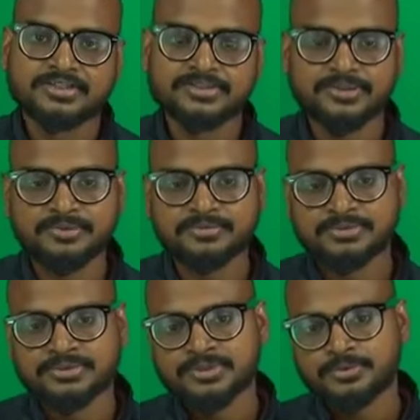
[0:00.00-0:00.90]
so
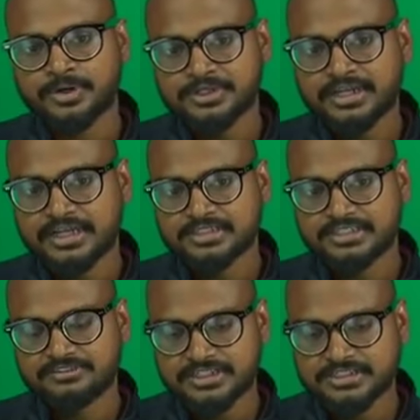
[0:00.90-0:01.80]
what you actually
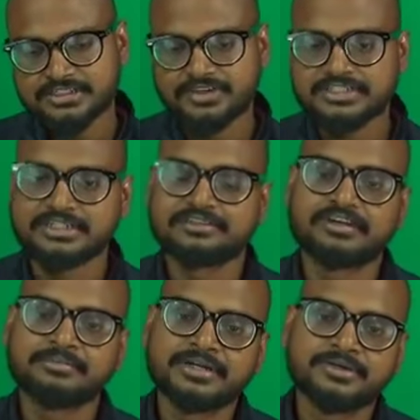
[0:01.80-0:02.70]
first first
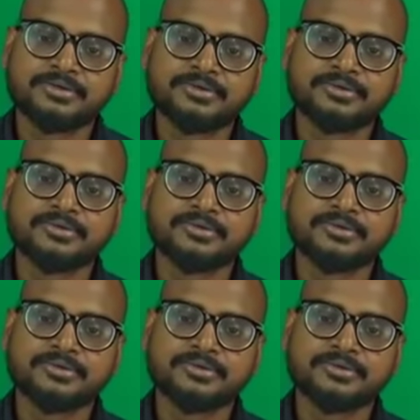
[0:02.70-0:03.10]
requirement to